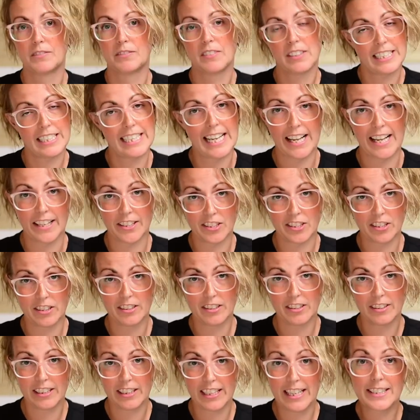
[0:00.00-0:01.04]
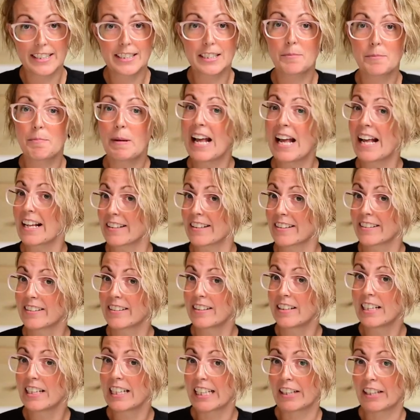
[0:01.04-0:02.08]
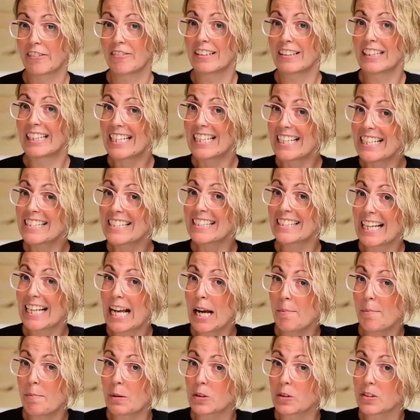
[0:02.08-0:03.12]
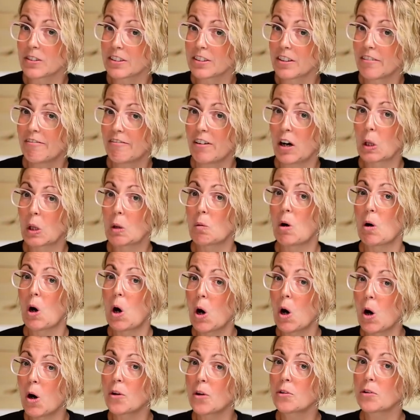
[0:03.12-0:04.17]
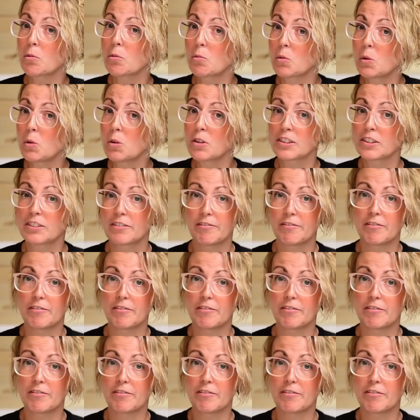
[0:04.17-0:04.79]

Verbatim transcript: The answer, it depends. If these samples follow all the rules